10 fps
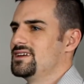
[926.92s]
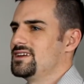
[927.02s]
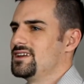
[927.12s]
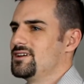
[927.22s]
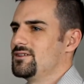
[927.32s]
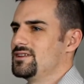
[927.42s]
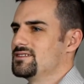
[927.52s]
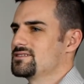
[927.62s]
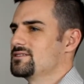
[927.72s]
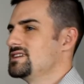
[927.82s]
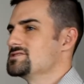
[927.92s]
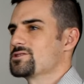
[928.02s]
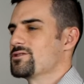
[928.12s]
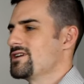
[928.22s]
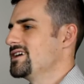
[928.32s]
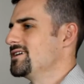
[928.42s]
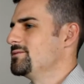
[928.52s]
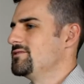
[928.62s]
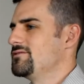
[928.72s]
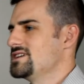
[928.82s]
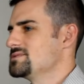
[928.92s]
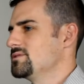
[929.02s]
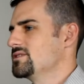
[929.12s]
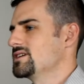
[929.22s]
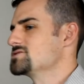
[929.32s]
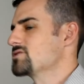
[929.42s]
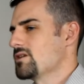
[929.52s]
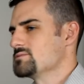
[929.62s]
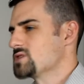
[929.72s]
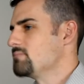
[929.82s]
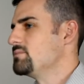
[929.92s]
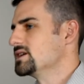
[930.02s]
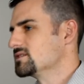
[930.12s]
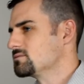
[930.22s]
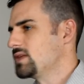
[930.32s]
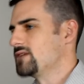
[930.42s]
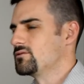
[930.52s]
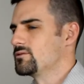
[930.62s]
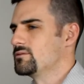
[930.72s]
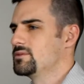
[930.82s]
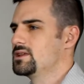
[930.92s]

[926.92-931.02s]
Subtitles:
you know, and this Instagram and Facebook. Instagram's our biggest platform.